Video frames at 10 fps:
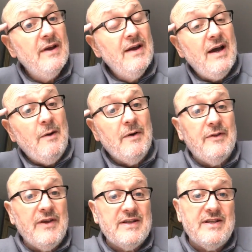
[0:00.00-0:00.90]
I wanted
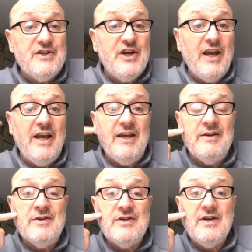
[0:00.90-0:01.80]
things to
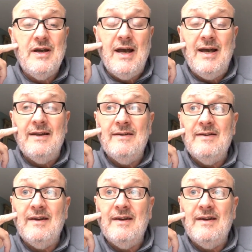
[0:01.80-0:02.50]
change, and